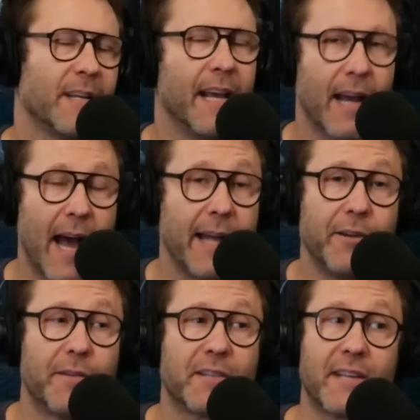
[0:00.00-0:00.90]
And yeah, I
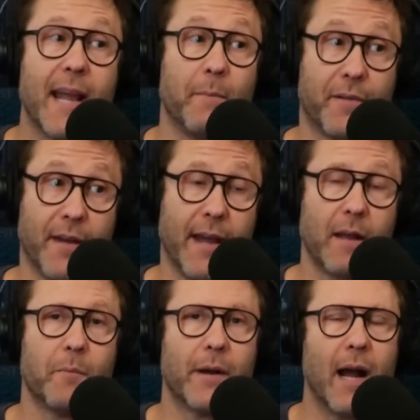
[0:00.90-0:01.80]
do the same
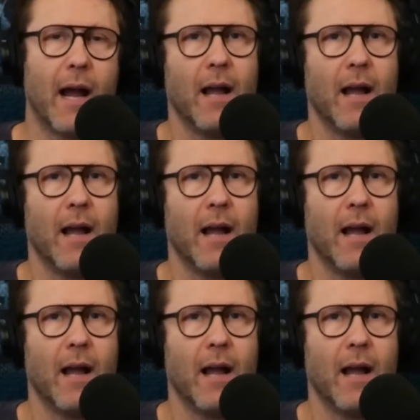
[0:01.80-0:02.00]
thing. And, then